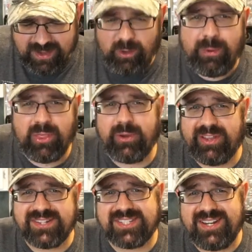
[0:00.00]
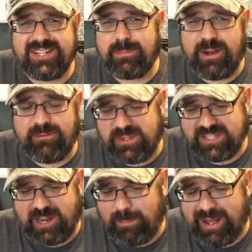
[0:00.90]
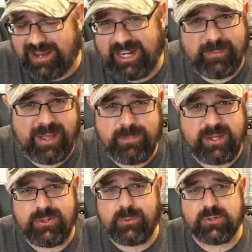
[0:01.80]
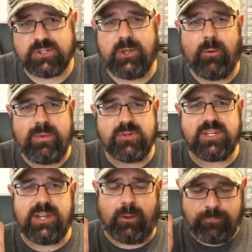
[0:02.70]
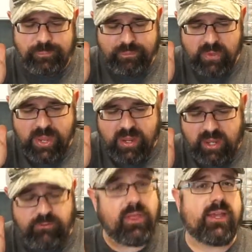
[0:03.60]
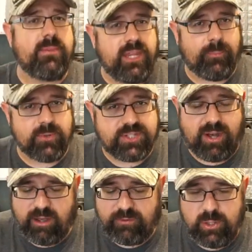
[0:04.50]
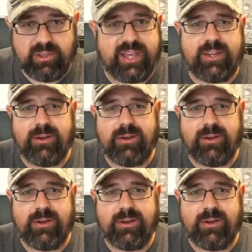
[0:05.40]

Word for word: Oh, by the way, like I said, I did pay for this out of pocket. I'm not being endorsed. So here's the deal. If you like a medium roast coffee, you like